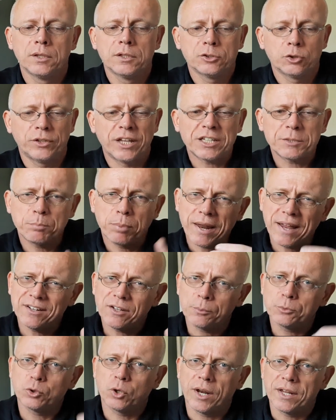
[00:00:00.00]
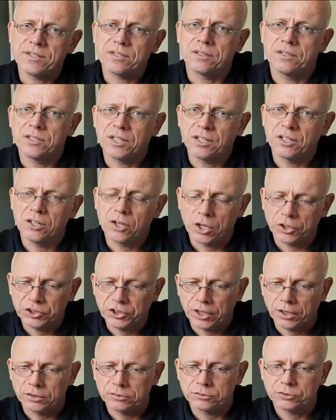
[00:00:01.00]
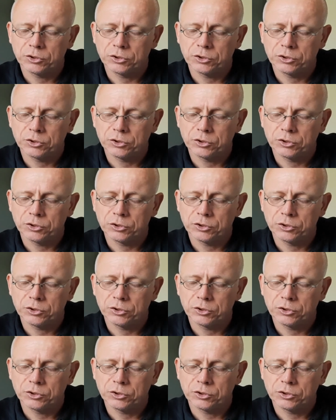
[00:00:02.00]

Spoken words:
So that's planned obsolescence in a nutshell.